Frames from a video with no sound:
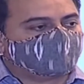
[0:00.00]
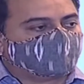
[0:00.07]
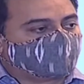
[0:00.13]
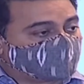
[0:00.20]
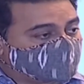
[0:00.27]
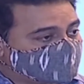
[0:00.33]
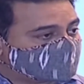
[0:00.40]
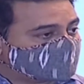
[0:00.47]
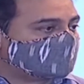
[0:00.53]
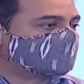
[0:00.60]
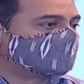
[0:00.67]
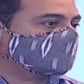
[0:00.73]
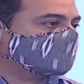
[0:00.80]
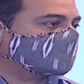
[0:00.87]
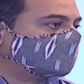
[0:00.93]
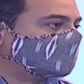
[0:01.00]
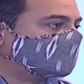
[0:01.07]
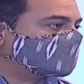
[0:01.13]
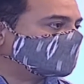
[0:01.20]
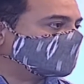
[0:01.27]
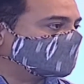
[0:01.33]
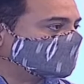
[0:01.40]
are of international
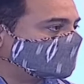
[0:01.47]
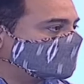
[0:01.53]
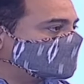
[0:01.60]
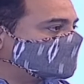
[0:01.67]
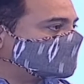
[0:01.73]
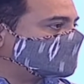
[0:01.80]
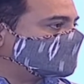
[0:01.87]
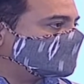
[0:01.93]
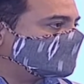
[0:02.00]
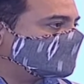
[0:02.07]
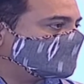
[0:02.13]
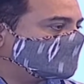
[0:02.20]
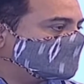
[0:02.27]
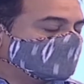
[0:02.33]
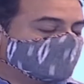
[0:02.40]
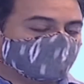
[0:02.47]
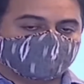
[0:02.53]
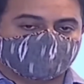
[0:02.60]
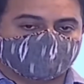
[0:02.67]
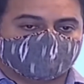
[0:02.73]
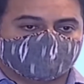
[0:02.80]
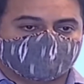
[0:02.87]
class, and of course,
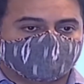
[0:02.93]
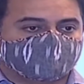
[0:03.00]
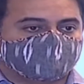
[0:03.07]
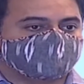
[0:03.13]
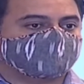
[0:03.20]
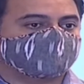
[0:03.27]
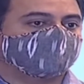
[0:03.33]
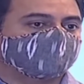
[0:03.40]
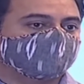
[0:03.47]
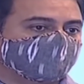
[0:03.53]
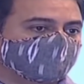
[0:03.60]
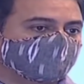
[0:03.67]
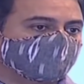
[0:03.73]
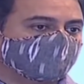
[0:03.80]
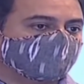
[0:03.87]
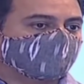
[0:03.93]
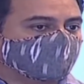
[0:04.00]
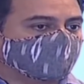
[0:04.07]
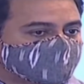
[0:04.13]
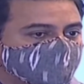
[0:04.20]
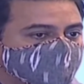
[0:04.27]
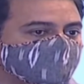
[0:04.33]
your engineering, your
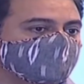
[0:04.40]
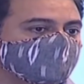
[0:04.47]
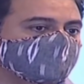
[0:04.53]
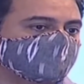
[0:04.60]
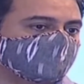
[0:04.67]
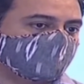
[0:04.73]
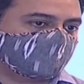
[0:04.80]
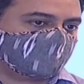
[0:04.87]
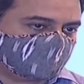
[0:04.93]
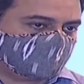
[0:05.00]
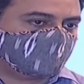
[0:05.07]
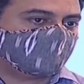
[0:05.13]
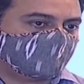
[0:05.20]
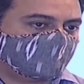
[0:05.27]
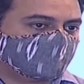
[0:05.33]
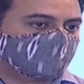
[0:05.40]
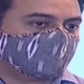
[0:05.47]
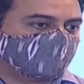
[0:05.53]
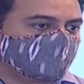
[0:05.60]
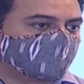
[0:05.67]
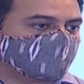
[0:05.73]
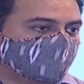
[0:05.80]
precision engineering to
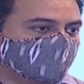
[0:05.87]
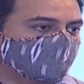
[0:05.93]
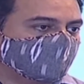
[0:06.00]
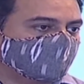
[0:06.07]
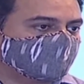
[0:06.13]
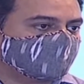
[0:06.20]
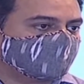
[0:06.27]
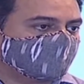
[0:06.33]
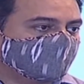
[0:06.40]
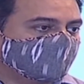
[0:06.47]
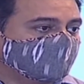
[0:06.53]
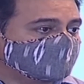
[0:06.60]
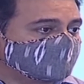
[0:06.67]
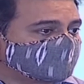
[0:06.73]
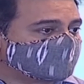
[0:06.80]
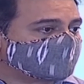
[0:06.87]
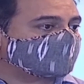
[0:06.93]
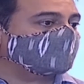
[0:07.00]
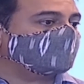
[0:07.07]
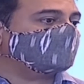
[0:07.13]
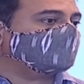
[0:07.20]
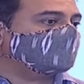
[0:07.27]
be particular, is
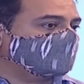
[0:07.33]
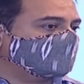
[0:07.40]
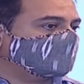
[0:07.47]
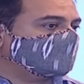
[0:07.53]
extremely,